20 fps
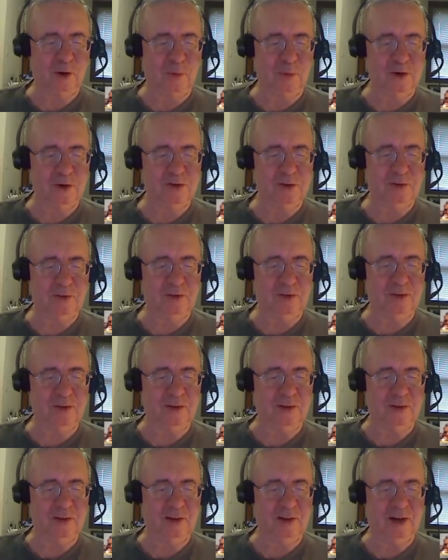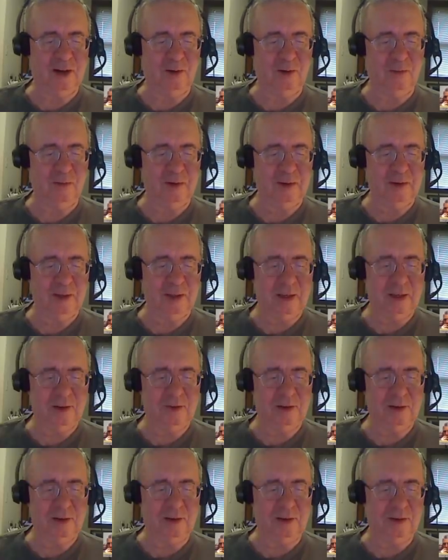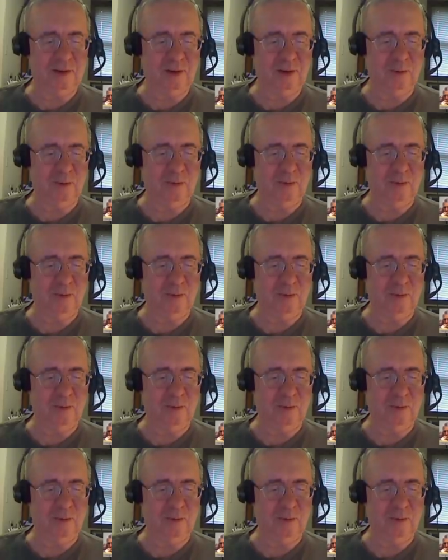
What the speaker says: questions and how easy